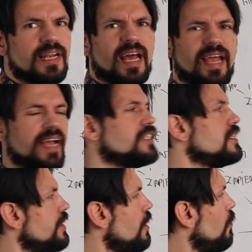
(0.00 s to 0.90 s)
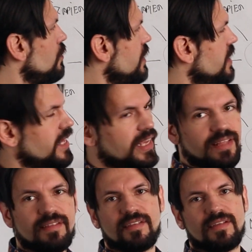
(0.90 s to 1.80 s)
that I actually only
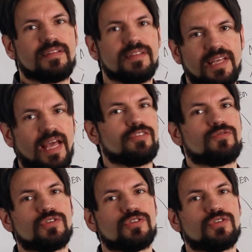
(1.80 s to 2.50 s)
need the end